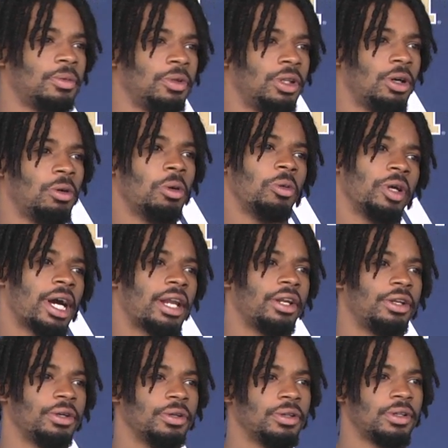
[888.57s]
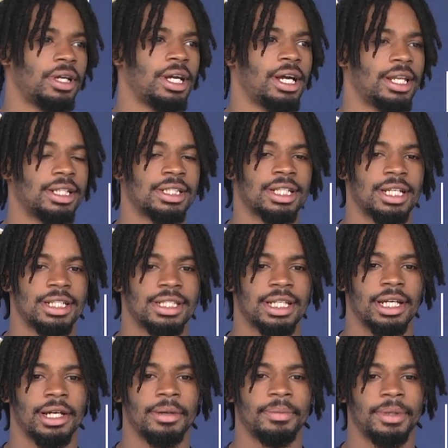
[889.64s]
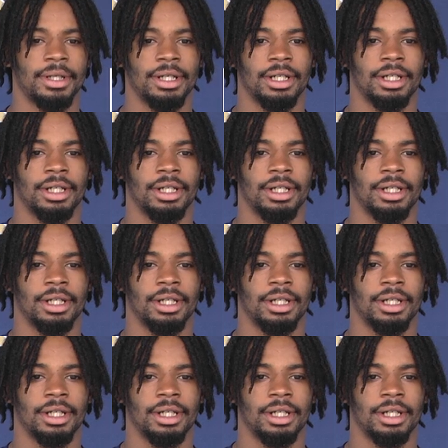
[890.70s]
We know what we got to do at the same time.